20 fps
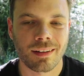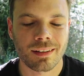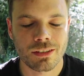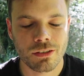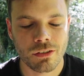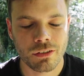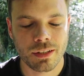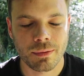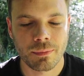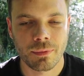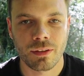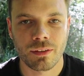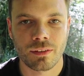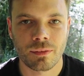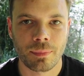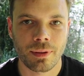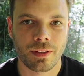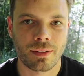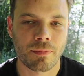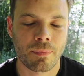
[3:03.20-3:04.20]
like
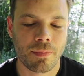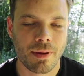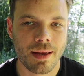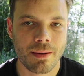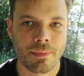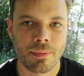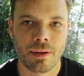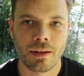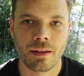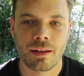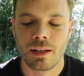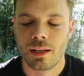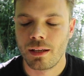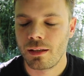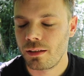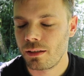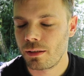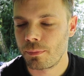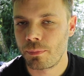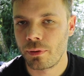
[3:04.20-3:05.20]
documents, bits of paper.
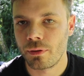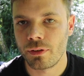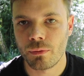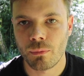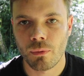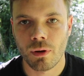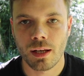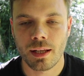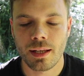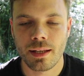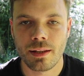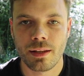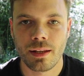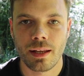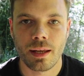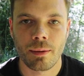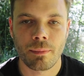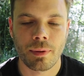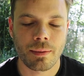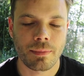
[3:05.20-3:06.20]
You could put your wallet in
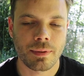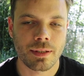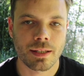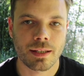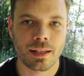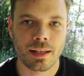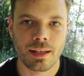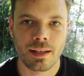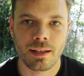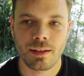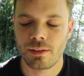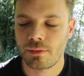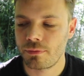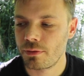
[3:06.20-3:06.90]
there, maybe your keys.